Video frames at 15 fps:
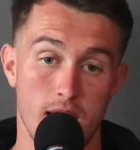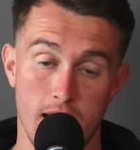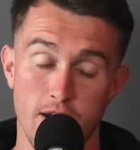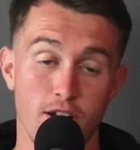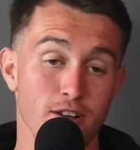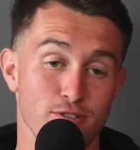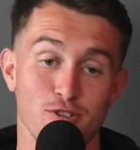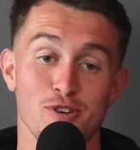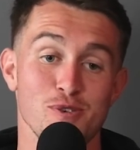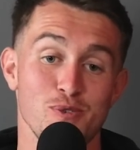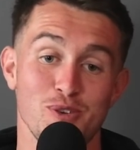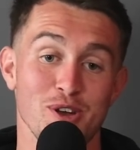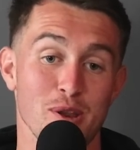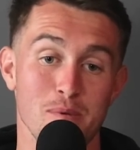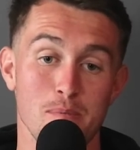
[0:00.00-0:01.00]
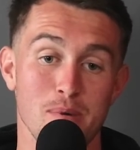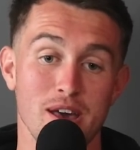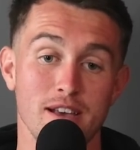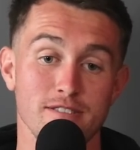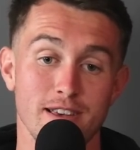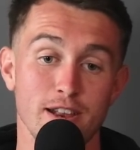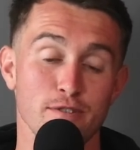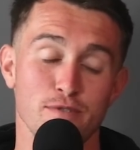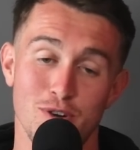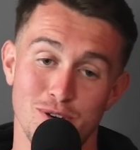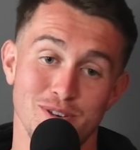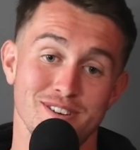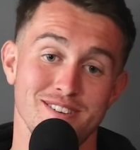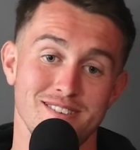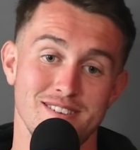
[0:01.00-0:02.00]
And also, you're going to be playing center
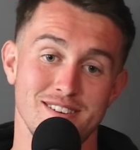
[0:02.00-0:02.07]
forward.